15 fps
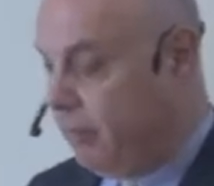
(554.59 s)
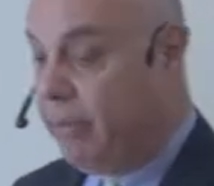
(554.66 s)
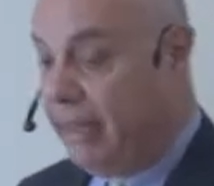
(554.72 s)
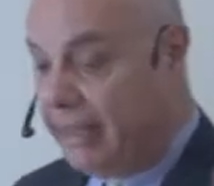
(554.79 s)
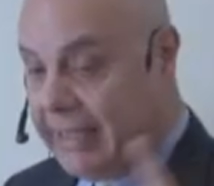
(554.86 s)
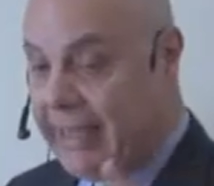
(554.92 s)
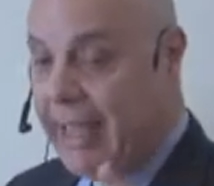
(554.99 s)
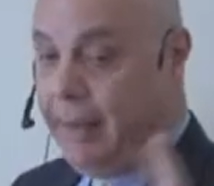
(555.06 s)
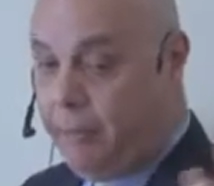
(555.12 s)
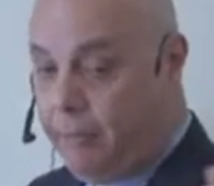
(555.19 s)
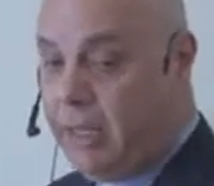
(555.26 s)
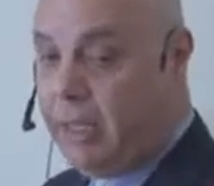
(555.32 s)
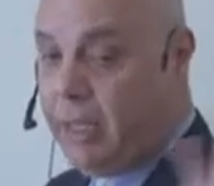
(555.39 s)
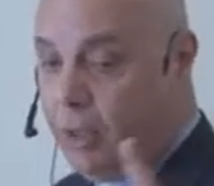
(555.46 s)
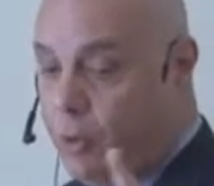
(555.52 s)
But can
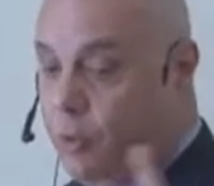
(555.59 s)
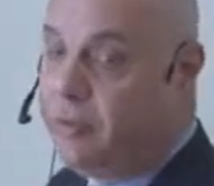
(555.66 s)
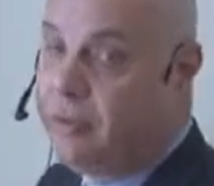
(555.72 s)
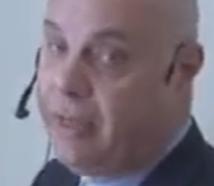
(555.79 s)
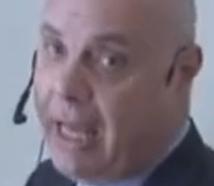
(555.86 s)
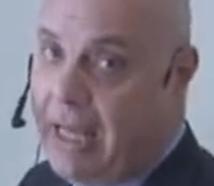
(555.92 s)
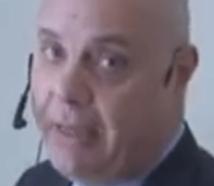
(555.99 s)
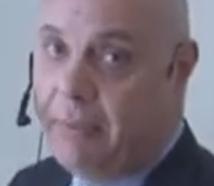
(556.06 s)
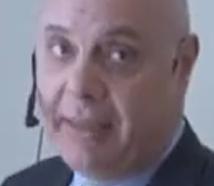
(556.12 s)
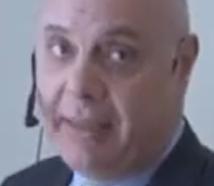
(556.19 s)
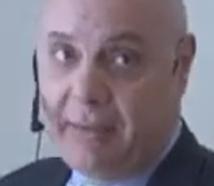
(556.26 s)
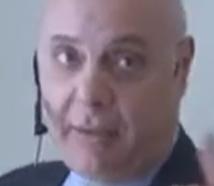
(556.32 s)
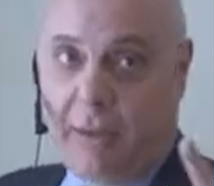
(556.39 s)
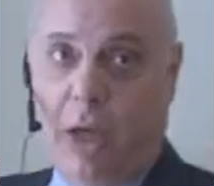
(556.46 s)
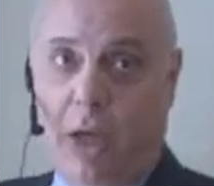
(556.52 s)
be a good time at
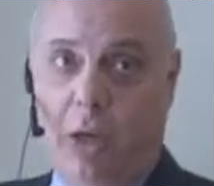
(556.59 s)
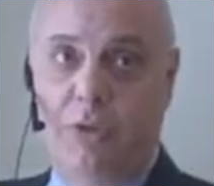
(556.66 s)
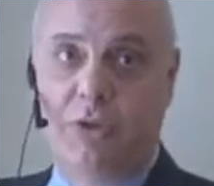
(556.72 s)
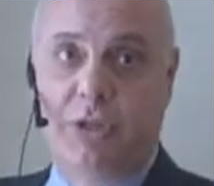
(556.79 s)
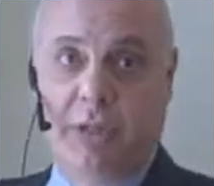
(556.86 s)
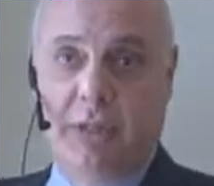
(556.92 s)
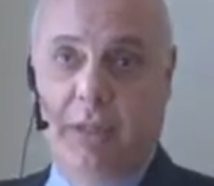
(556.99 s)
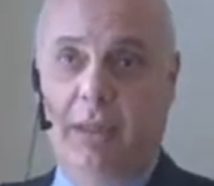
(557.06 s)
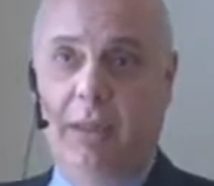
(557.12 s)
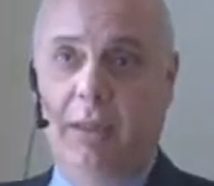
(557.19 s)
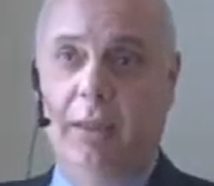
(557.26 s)
the closing